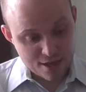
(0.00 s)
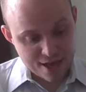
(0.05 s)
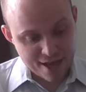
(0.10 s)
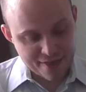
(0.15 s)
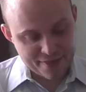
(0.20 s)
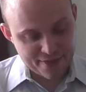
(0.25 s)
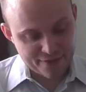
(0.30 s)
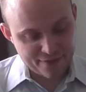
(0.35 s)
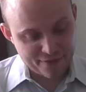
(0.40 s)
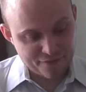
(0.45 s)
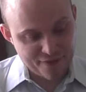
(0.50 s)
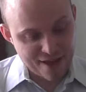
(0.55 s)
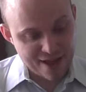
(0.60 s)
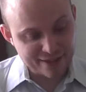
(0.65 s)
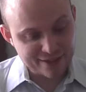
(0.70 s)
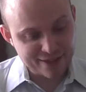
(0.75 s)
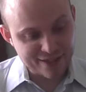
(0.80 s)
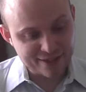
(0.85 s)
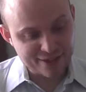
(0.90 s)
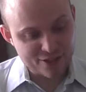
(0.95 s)
And the
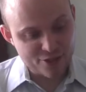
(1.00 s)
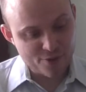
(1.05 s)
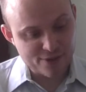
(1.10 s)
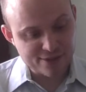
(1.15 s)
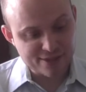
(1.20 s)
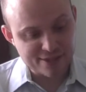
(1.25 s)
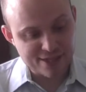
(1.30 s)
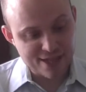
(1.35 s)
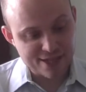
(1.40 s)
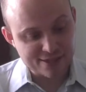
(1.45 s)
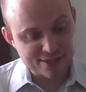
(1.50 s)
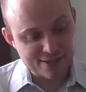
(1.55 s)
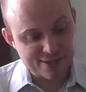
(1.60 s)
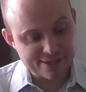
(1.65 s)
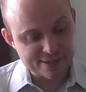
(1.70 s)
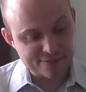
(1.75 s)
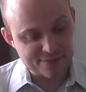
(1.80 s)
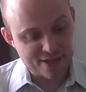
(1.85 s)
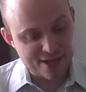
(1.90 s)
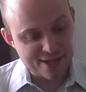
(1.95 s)
fact that the U.S. attacks
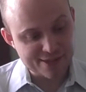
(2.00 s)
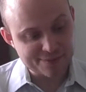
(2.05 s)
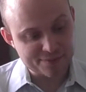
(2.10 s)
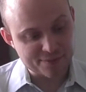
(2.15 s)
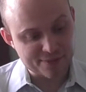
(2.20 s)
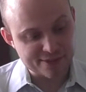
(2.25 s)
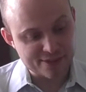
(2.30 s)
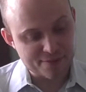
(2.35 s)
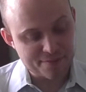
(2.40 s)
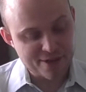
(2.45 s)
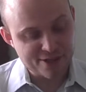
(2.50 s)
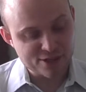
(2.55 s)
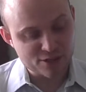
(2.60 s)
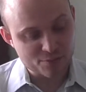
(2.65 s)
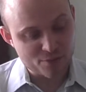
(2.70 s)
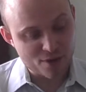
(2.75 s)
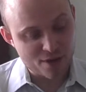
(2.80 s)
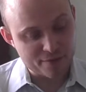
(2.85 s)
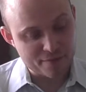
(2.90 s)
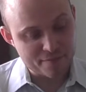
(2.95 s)
the hospital is a major
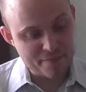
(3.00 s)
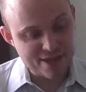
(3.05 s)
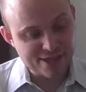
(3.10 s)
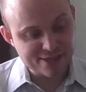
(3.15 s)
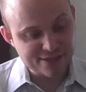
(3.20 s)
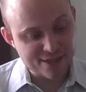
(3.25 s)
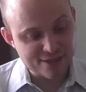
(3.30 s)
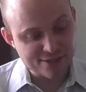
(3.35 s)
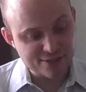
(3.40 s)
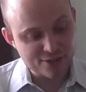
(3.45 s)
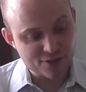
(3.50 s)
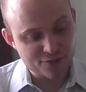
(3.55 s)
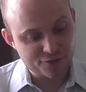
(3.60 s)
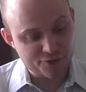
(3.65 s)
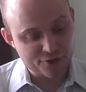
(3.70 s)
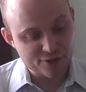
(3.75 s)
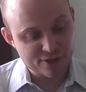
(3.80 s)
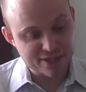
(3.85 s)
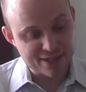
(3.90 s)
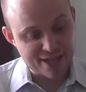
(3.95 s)
problem. Médecins Sans
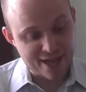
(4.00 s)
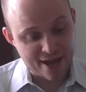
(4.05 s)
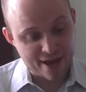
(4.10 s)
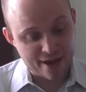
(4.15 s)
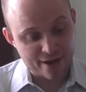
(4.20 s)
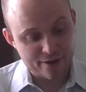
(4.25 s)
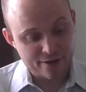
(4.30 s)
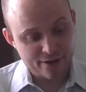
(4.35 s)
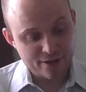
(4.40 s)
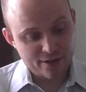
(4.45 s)
Frontières